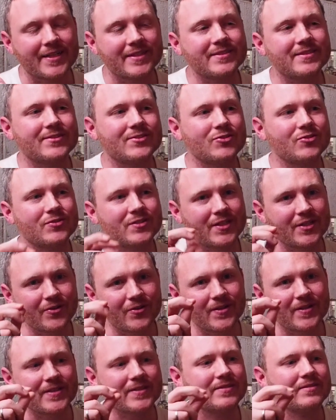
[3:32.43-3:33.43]
It's interesting. You
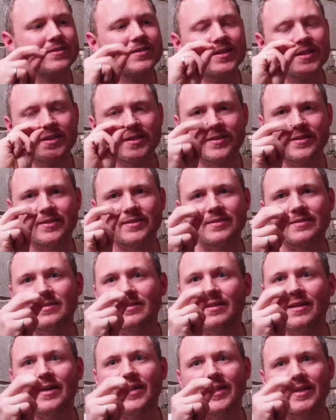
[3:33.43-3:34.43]
get this
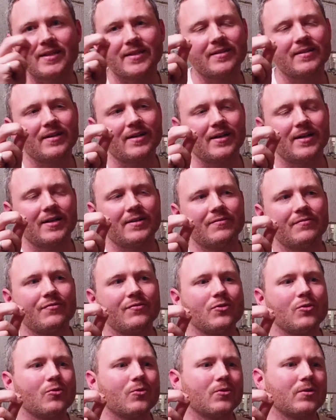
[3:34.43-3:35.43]
slight
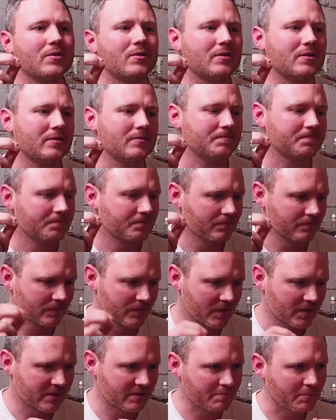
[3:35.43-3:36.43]
floral,
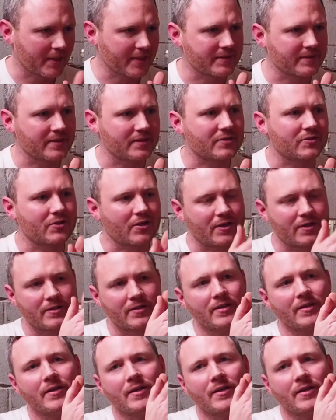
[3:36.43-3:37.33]
spicy start,